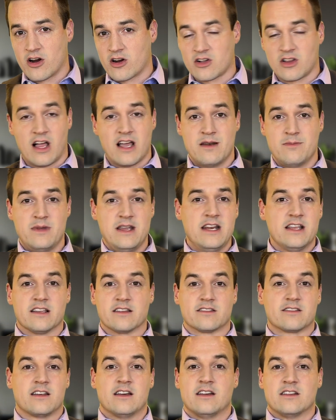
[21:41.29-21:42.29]
client
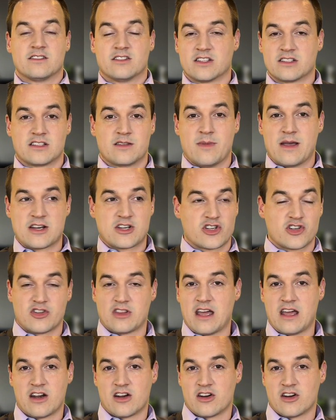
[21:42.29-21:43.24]
meetings just to make sure that